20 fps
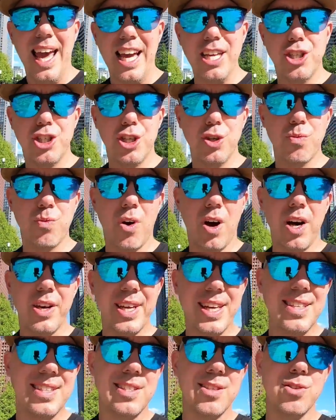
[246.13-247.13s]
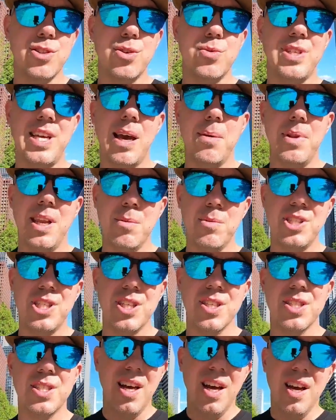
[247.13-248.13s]
and shoot raw, you can still do 10
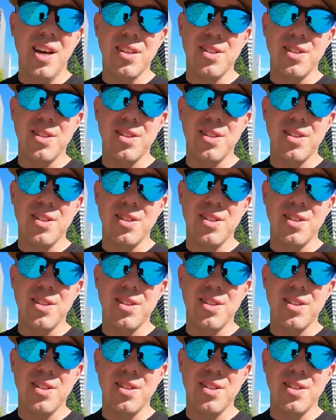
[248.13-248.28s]
images.